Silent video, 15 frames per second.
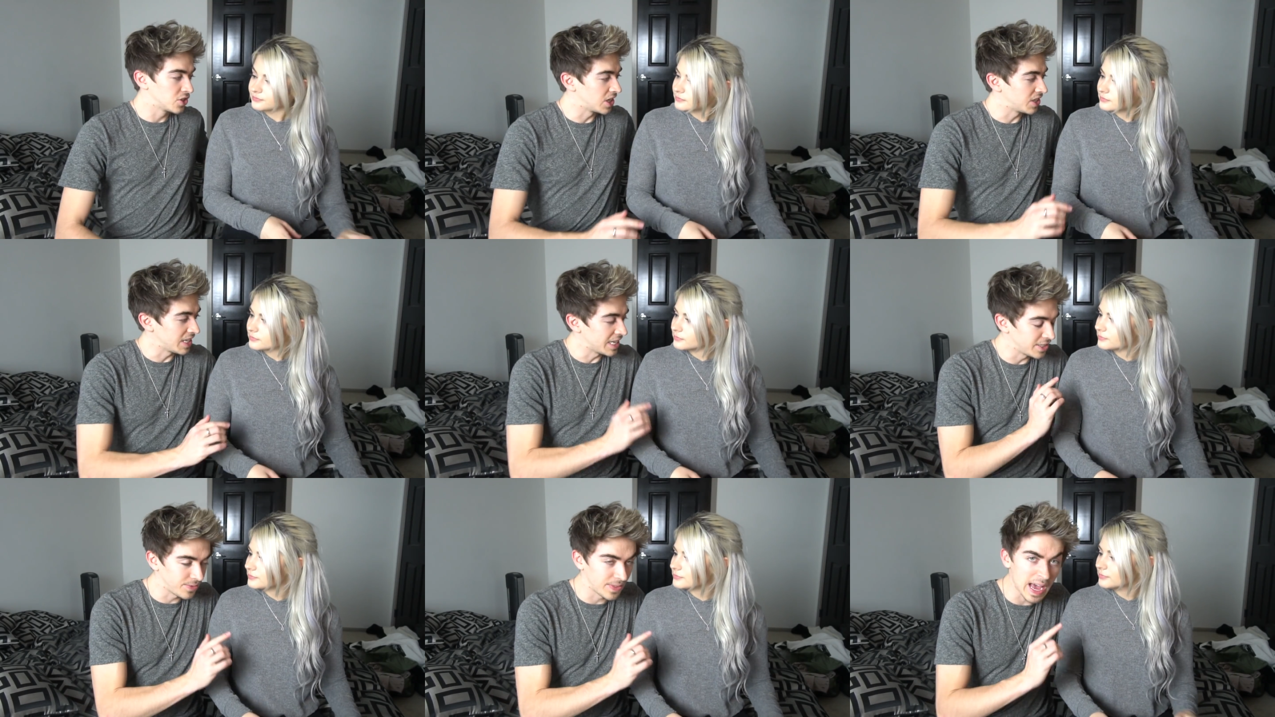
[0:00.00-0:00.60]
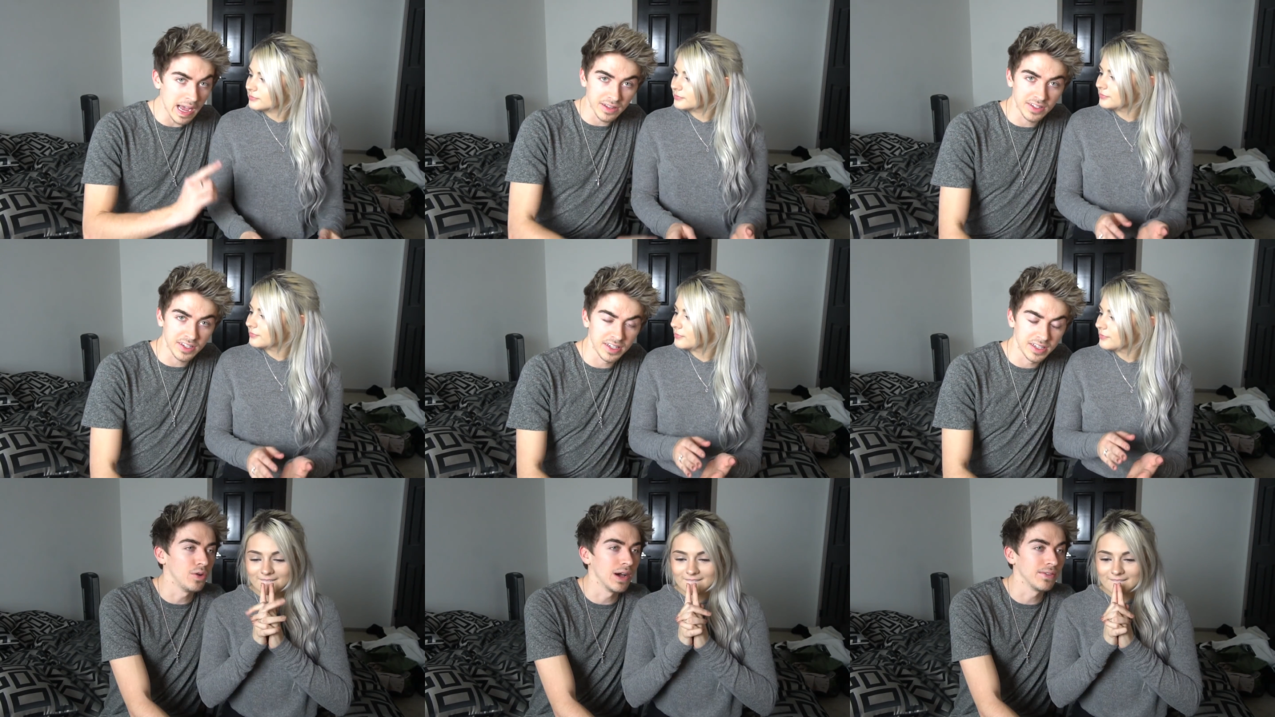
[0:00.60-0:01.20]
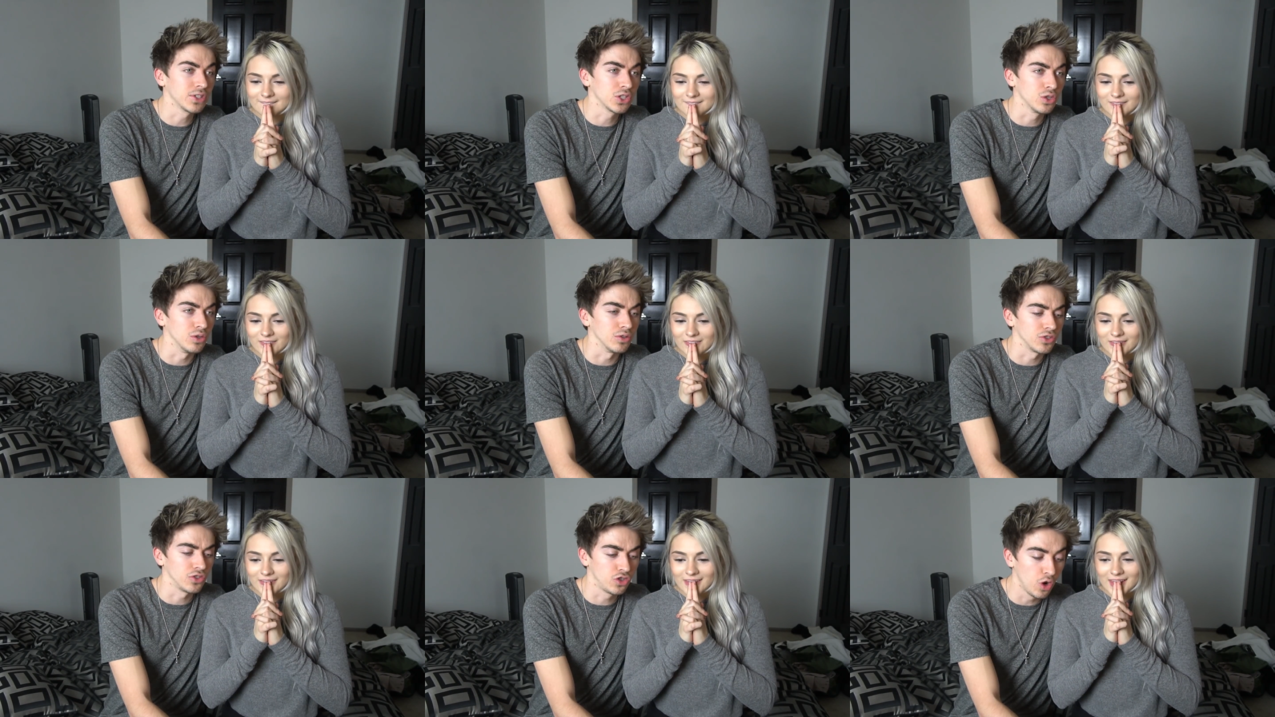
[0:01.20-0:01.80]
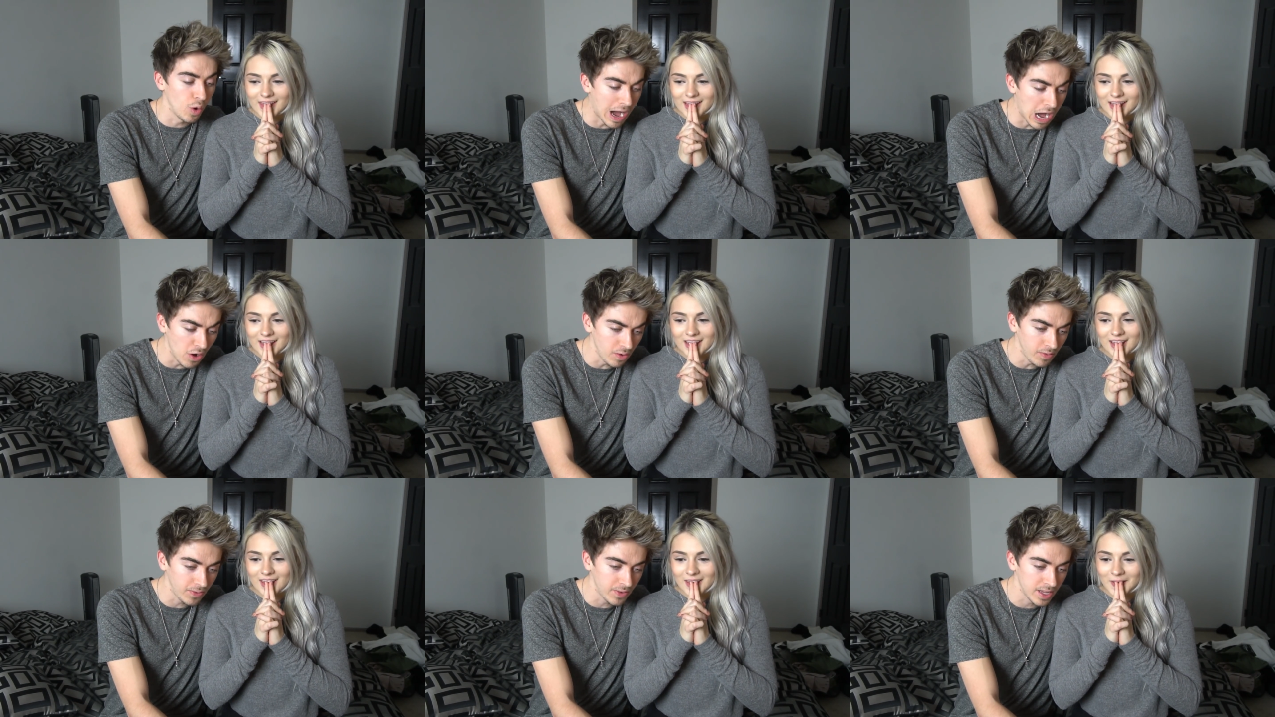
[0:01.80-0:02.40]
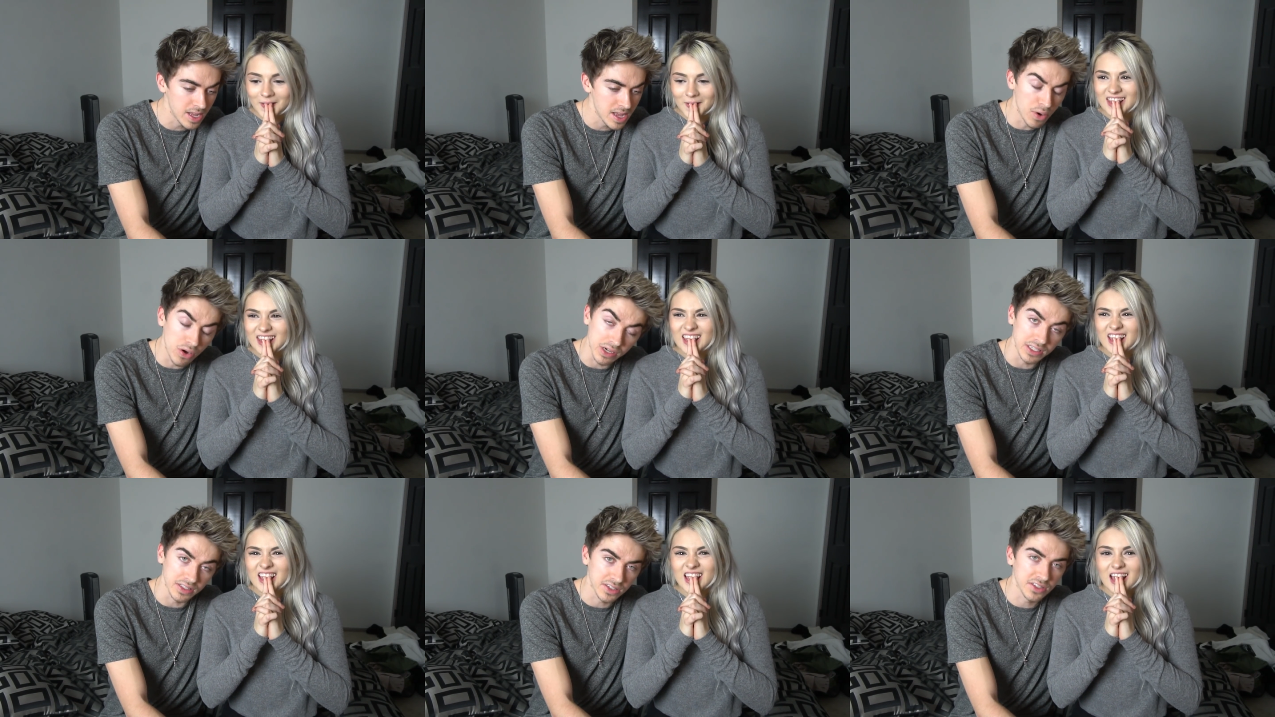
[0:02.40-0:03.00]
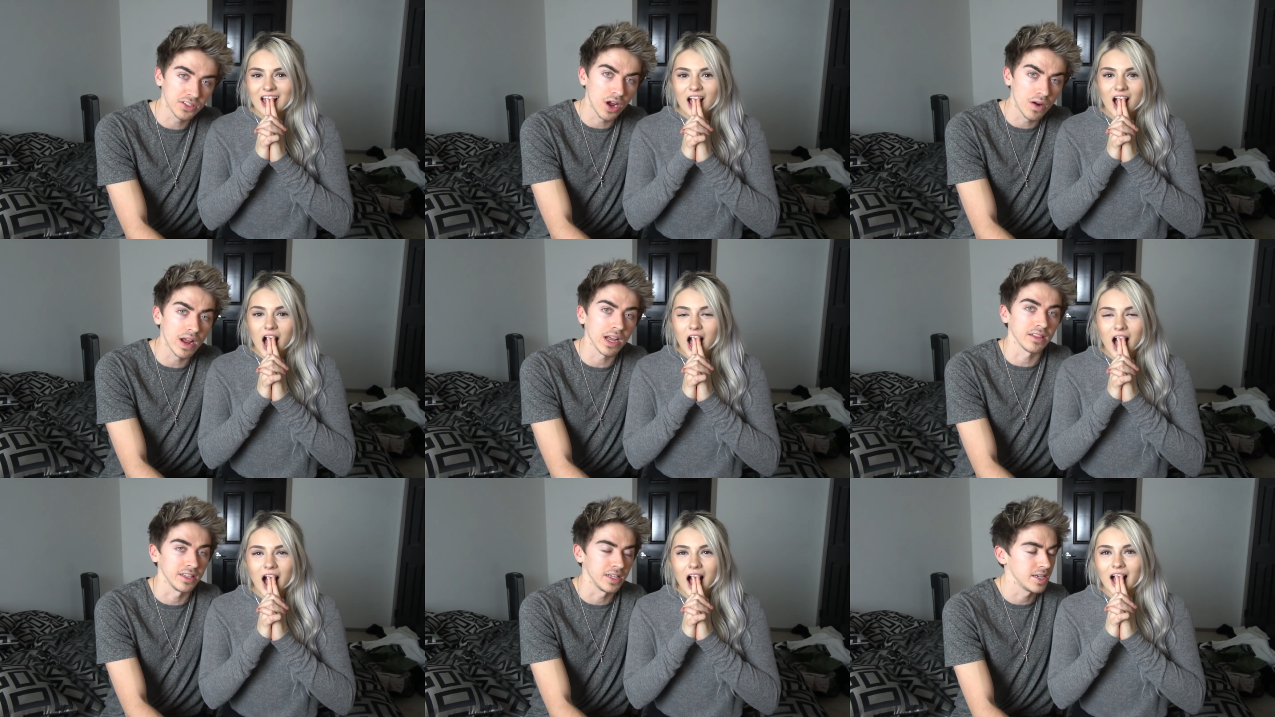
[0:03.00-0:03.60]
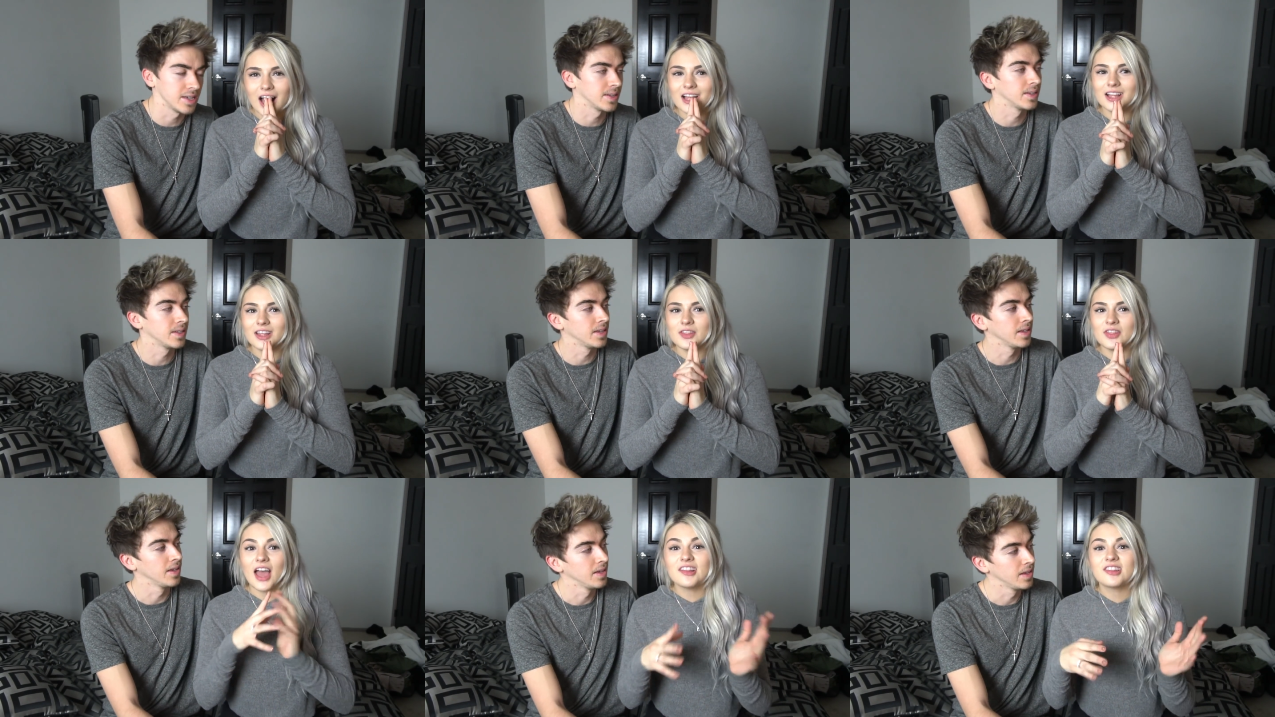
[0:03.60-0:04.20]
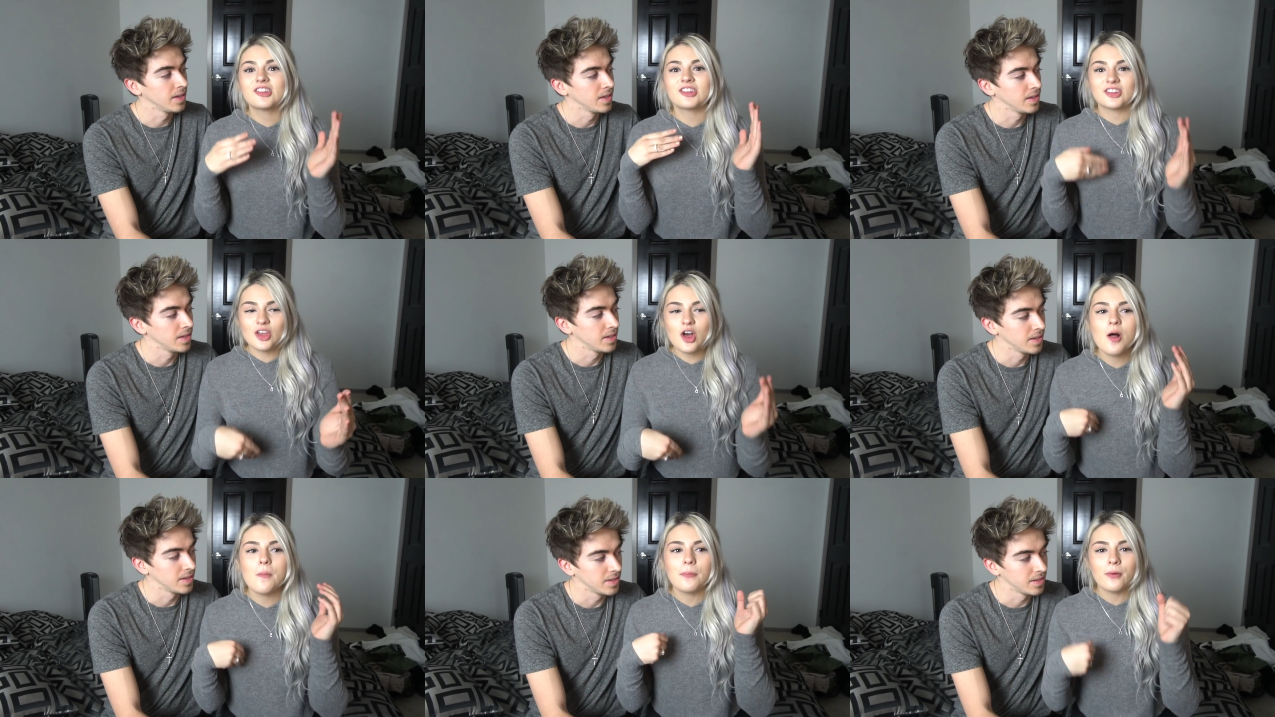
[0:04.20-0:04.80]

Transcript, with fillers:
Speaker 1: So at the end of that, you have scored 12 points correctly.
Speaker 2: That's still